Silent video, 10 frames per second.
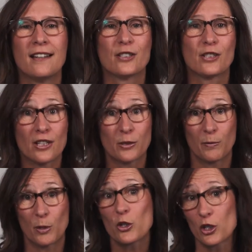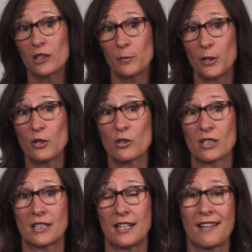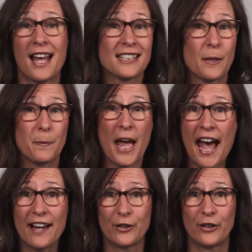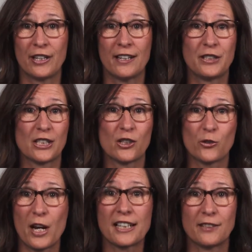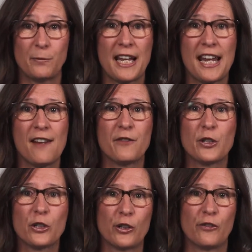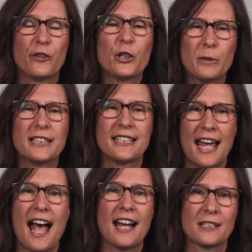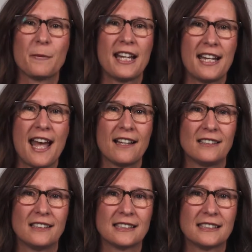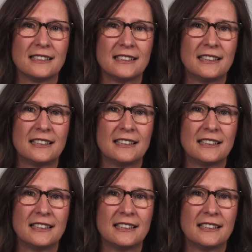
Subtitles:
There's also emotional abuse, and that's a pattern of destructive behavior or verbal attacks by an adult.